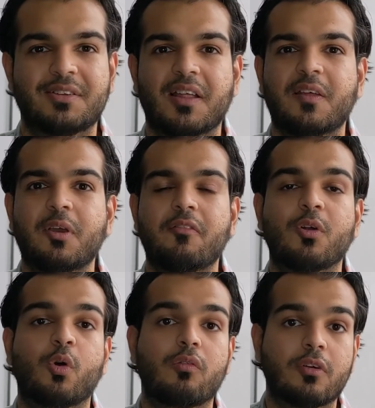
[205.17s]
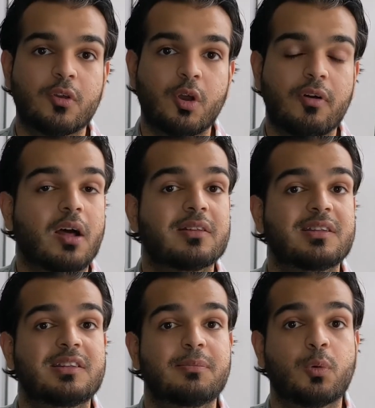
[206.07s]
So now that we have an overview of how the
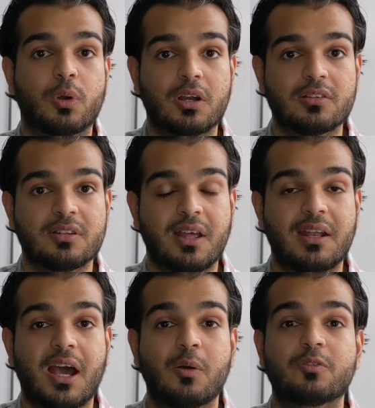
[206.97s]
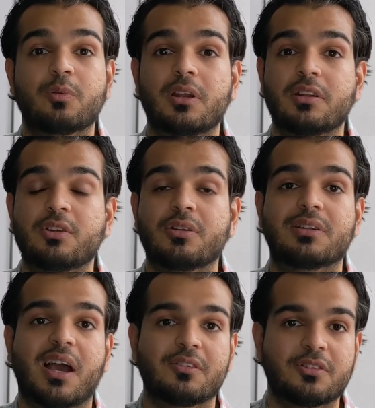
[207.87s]
CCB works and how it's related to your
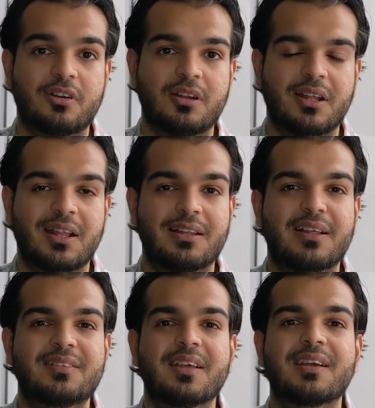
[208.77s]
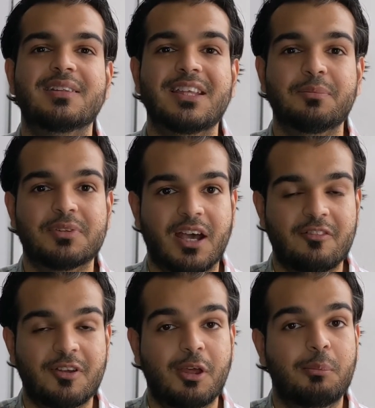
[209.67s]
tax return, let's take a deep
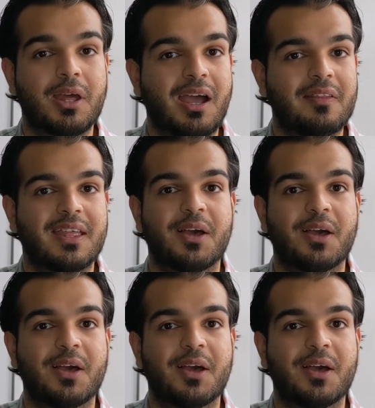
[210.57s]
dive behind the